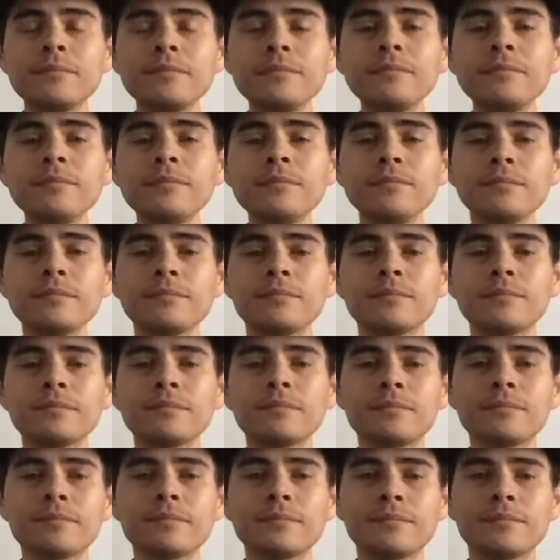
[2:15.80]

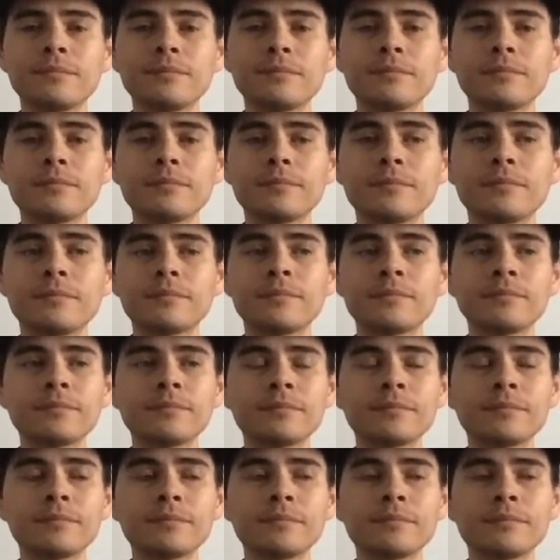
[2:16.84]

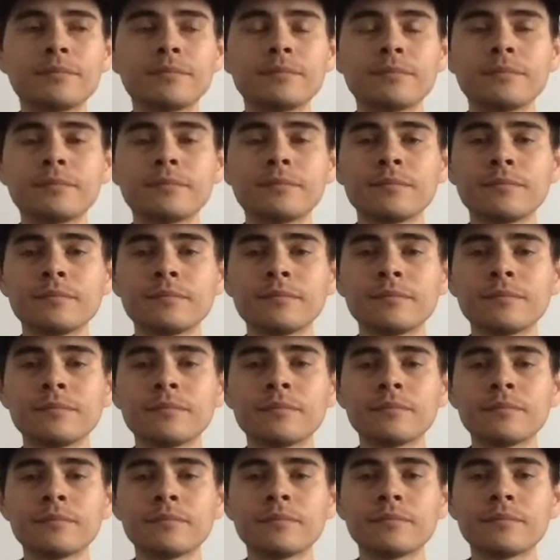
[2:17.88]

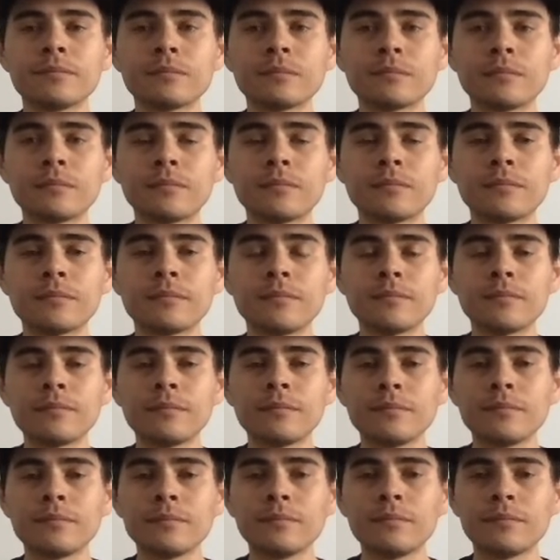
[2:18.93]

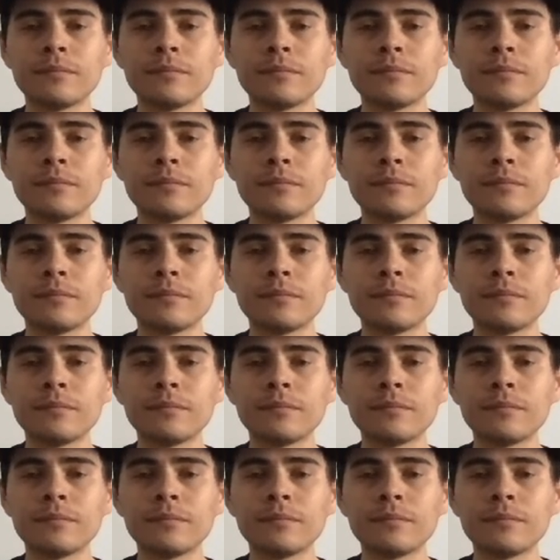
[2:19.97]
No words are spoken by the person on screen.